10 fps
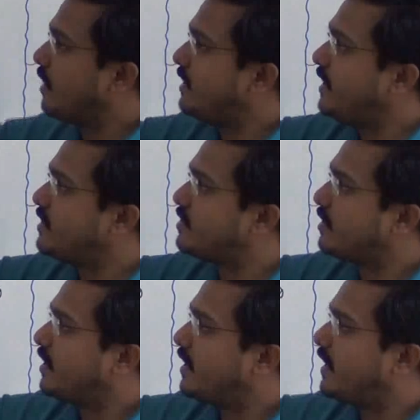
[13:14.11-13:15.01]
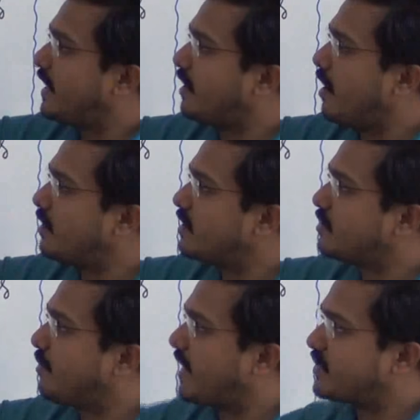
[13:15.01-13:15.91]
One is tetanus
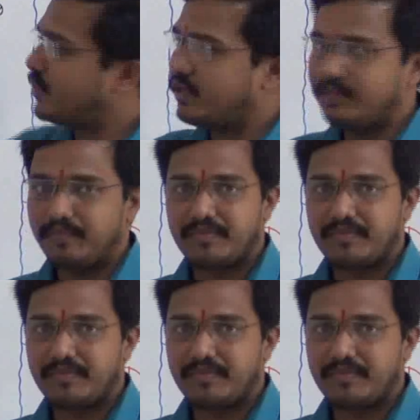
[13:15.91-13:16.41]
vaccine